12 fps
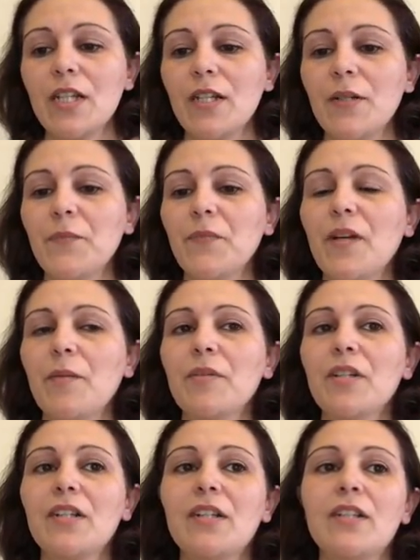I'm
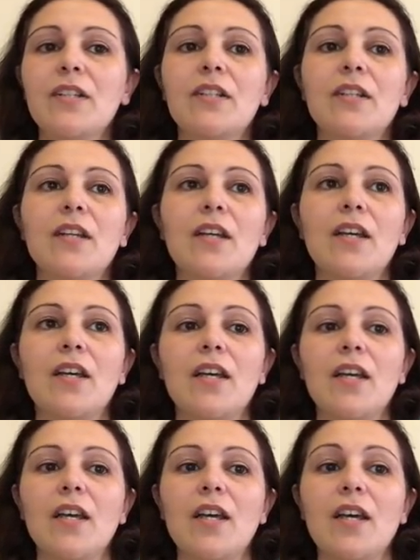gonna
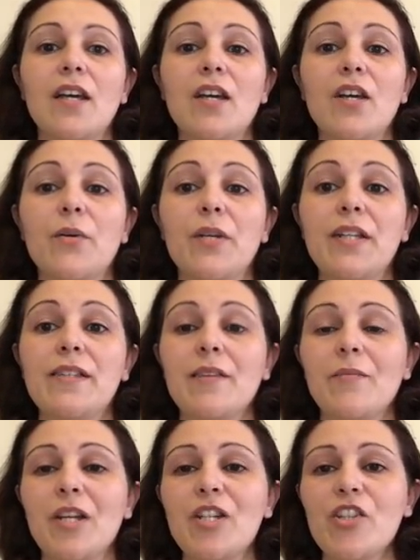go and eat
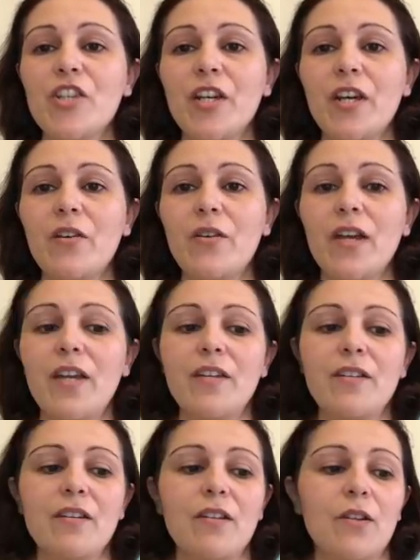some lunch now,
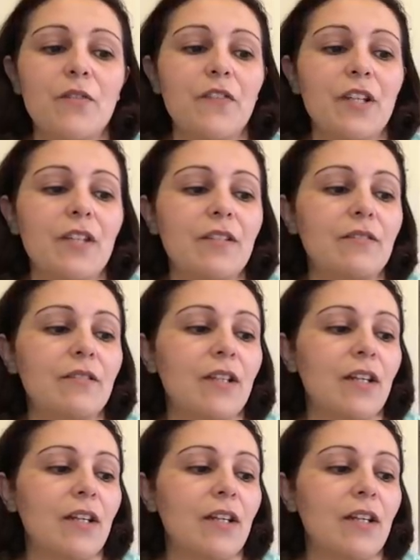and hopefully